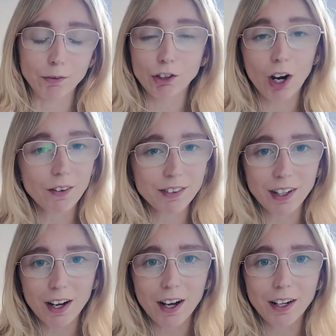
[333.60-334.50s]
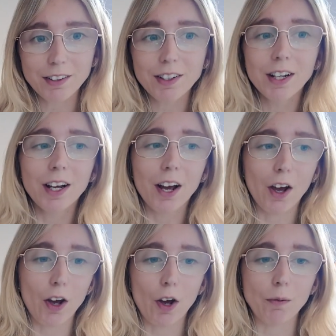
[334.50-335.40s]
Charizard.
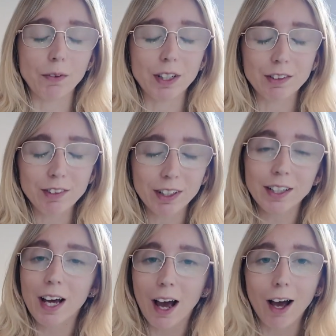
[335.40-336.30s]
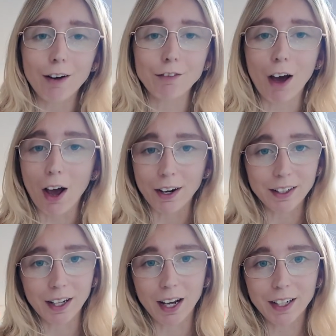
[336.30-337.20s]
They didn't have
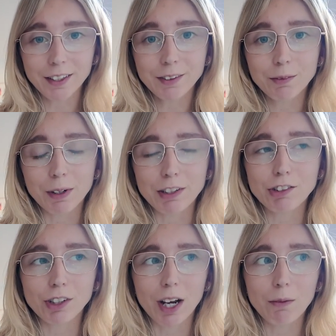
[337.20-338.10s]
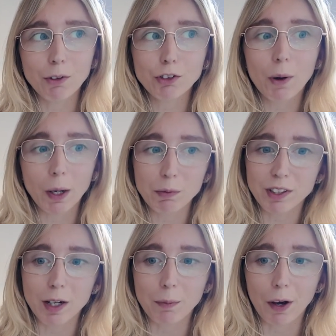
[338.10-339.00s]
Arcanine, which I was quite
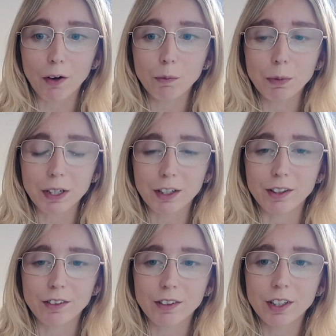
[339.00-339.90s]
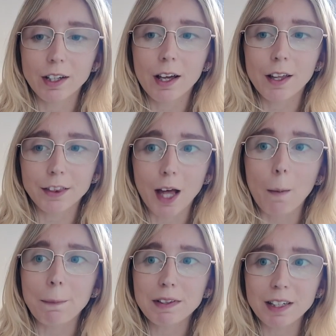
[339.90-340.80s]
upset about because that
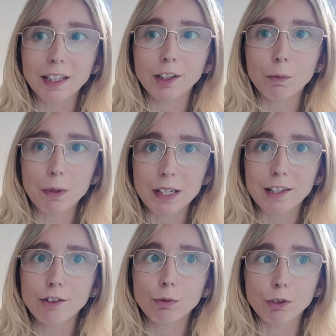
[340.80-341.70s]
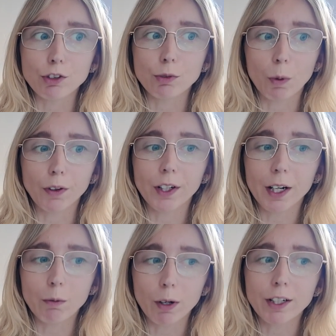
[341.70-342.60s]
particular piece was the one that
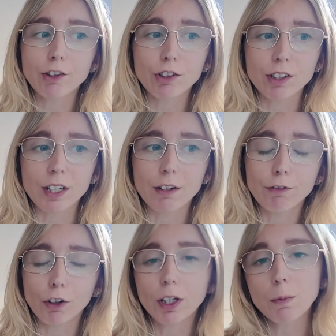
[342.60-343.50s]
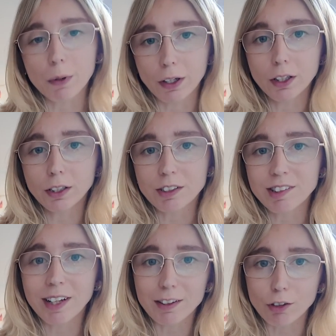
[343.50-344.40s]
I wanted to see fully built and
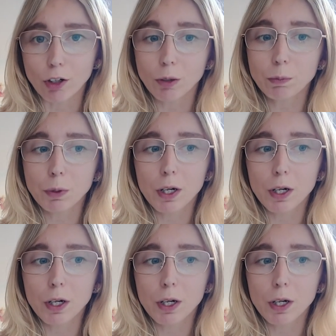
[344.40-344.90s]
set up